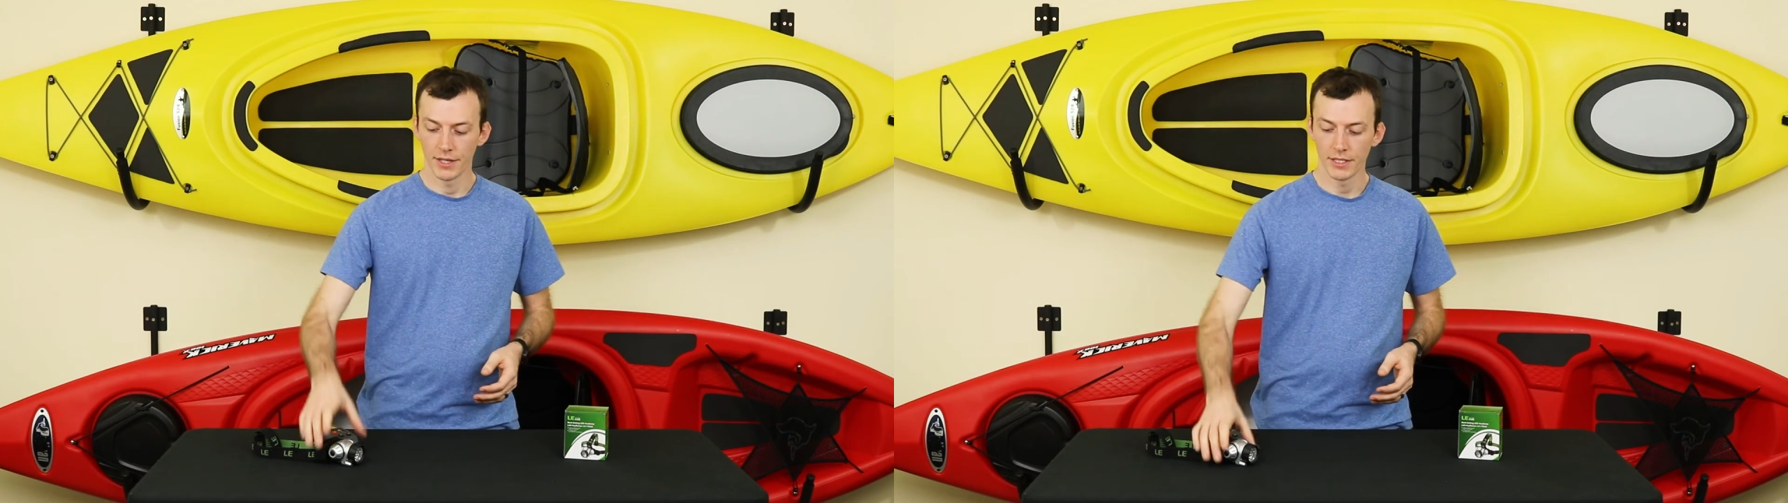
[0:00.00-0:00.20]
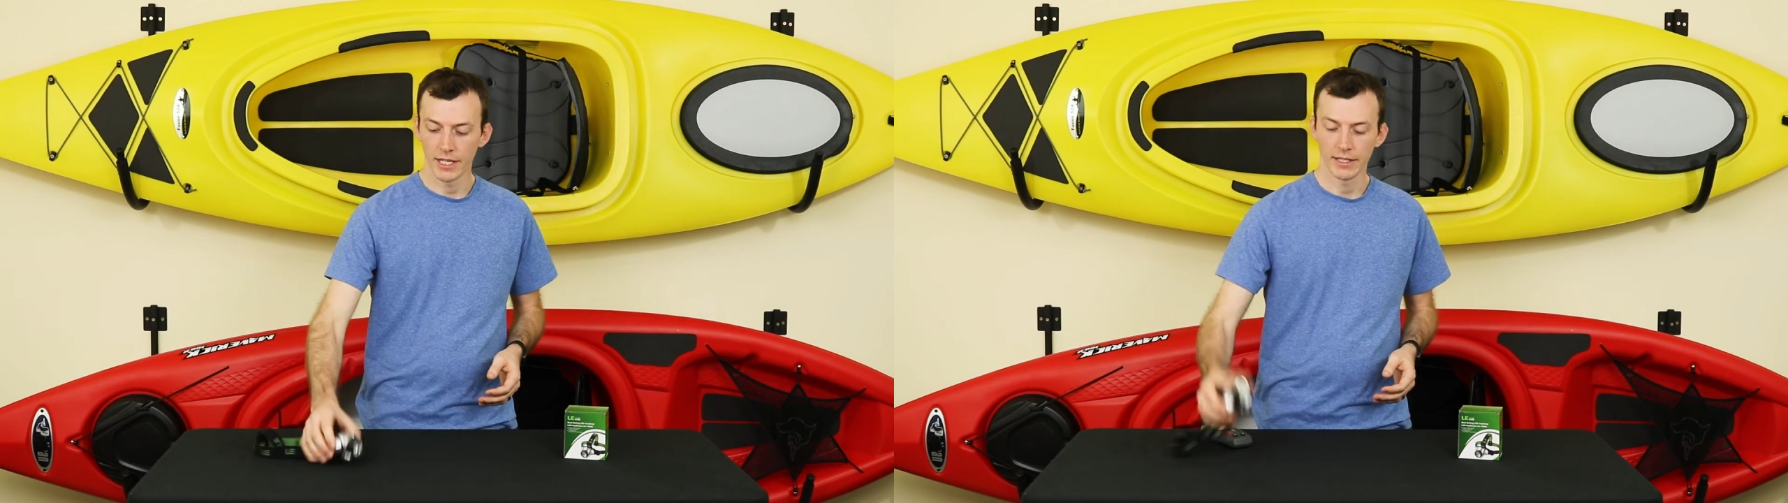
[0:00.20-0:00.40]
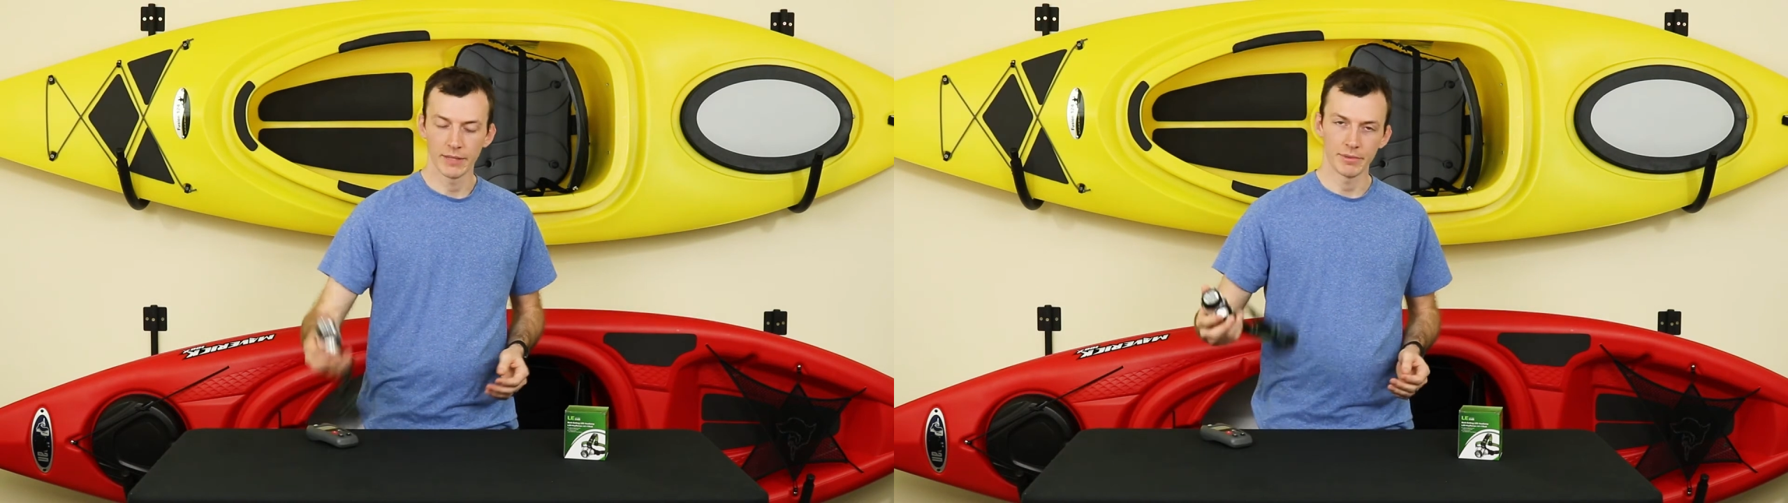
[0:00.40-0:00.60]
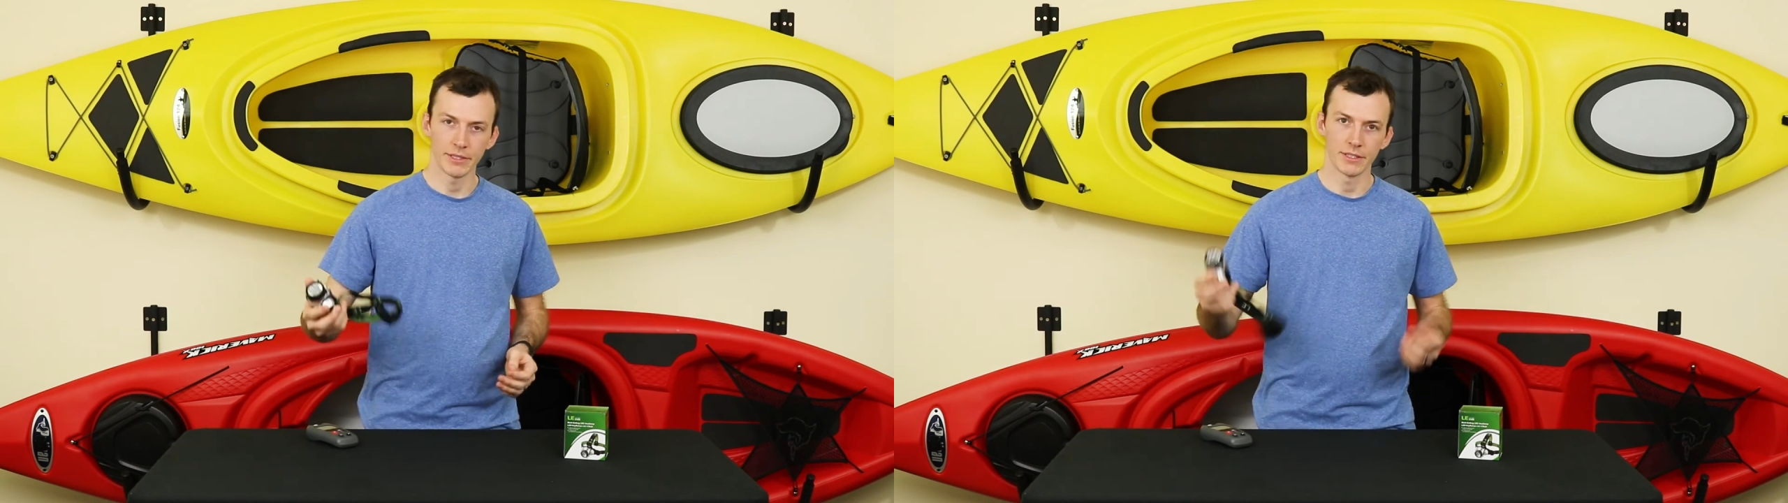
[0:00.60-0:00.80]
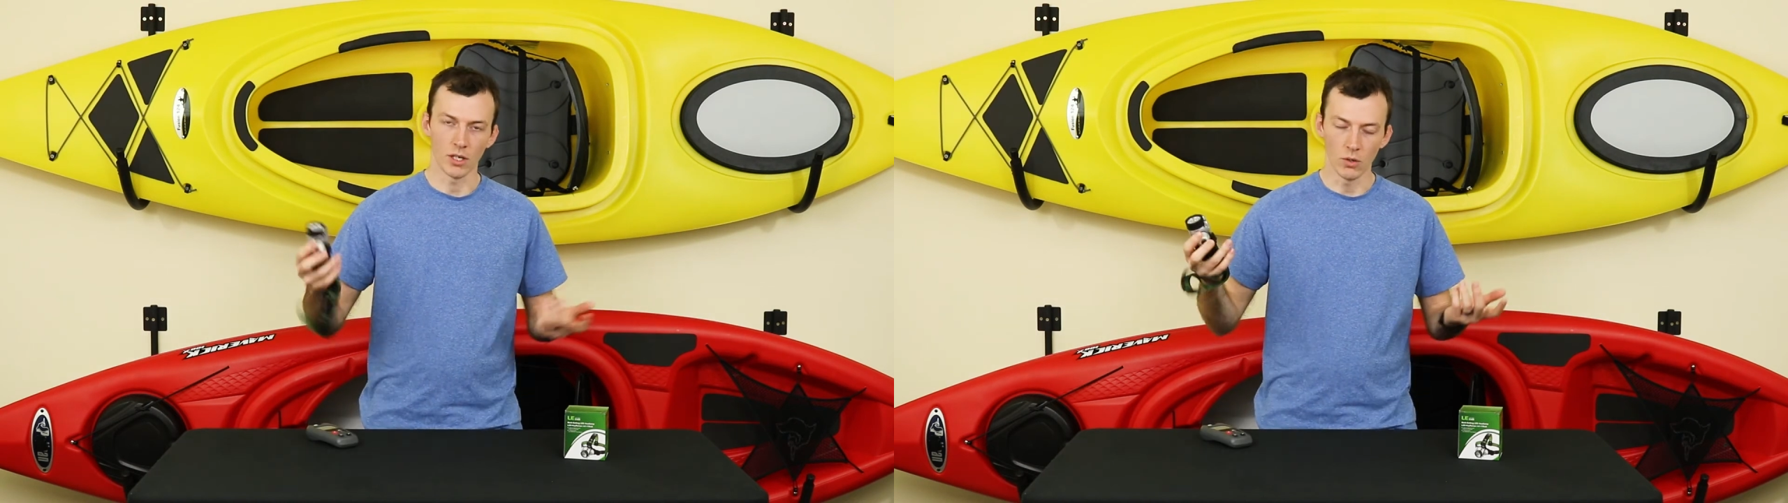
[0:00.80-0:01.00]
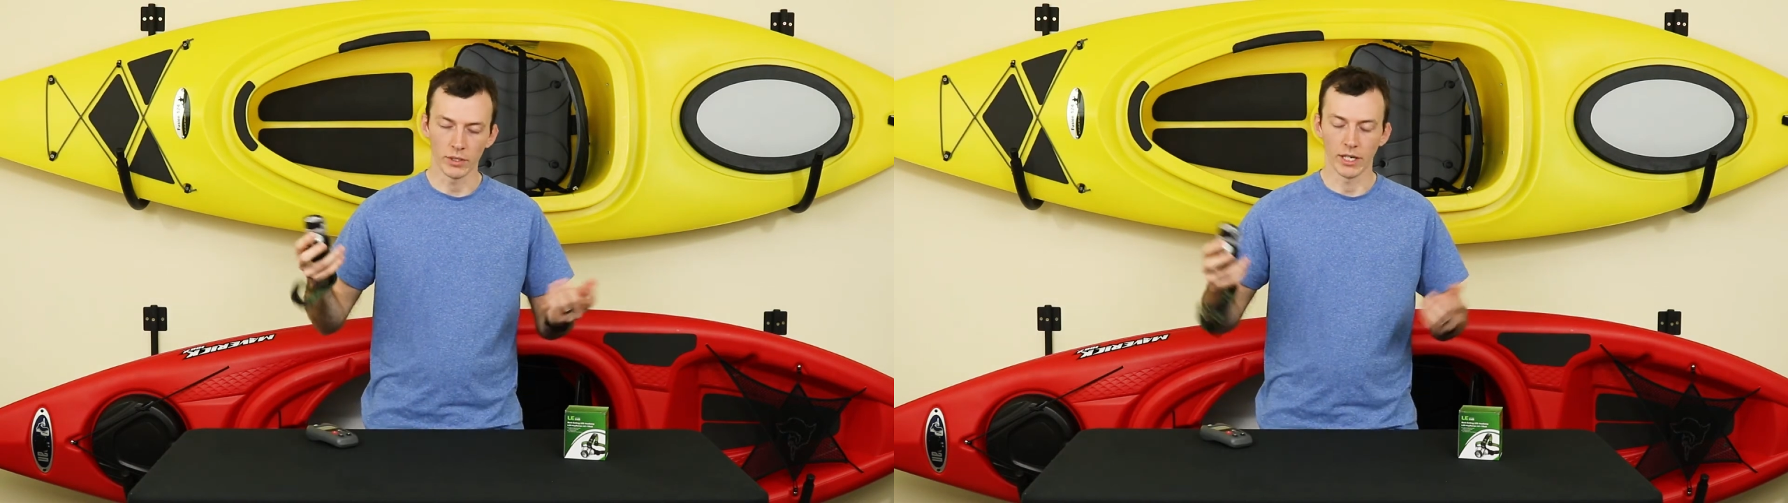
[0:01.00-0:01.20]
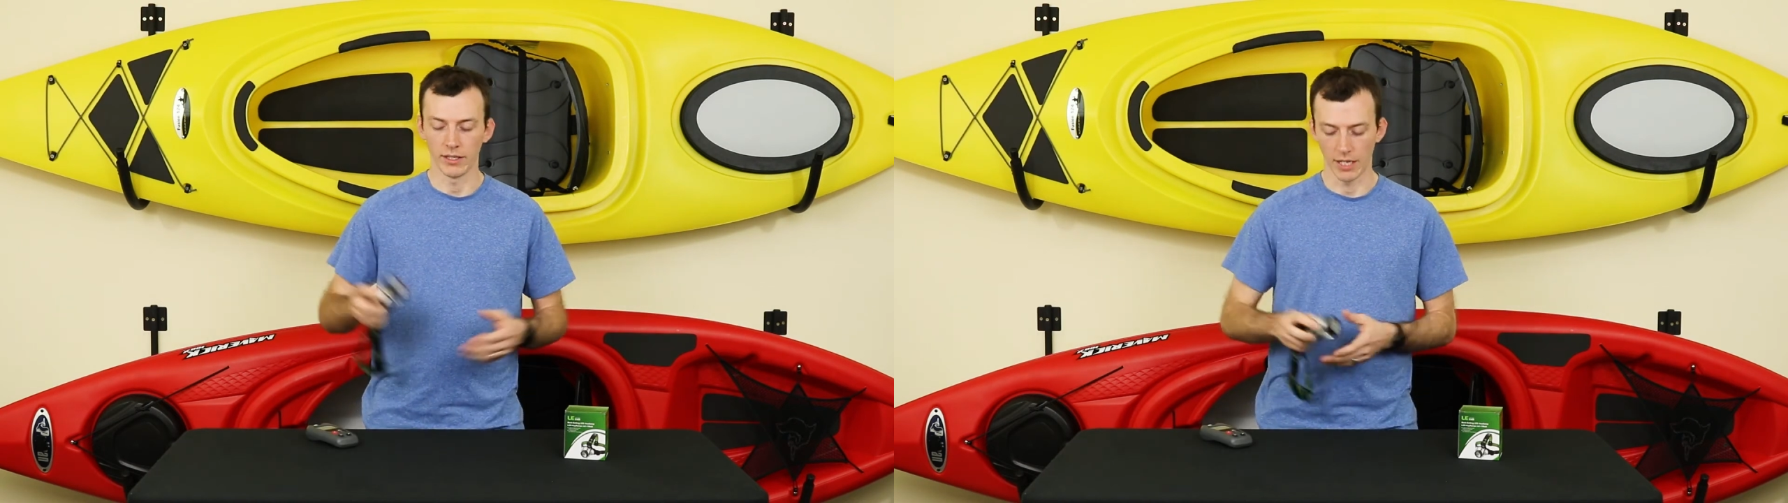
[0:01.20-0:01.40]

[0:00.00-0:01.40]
this headlamp is okay.